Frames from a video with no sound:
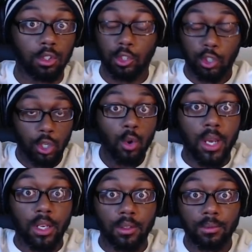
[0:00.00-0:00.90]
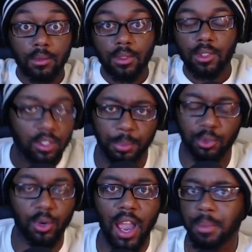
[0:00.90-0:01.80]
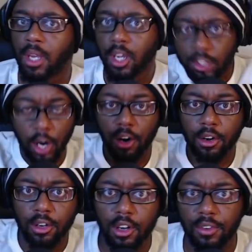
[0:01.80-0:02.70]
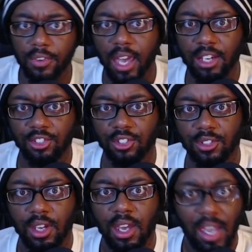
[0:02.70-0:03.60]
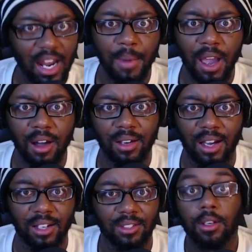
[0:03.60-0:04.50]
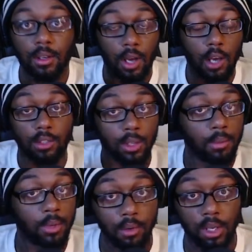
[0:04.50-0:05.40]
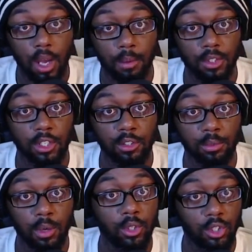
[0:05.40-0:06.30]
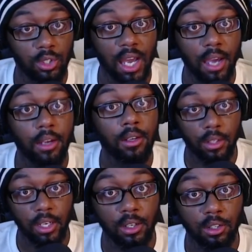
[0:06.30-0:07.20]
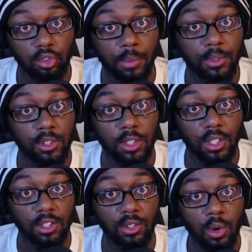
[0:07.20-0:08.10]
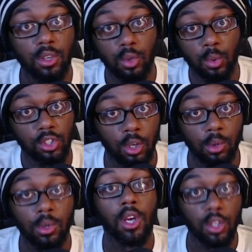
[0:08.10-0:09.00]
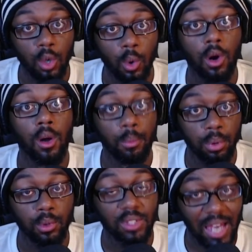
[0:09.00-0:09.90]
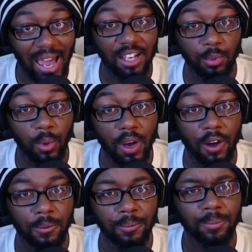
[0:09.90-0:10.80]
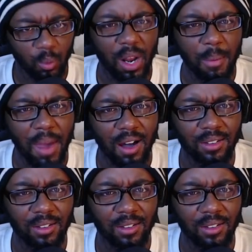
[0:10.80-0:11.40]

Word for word: Do it. Subscribe. Turn on notifications. And I'm out, guys. Also, let me know in the comment section below what you got. Link description to the Discord. You want to show your pulls as well. But I'm out.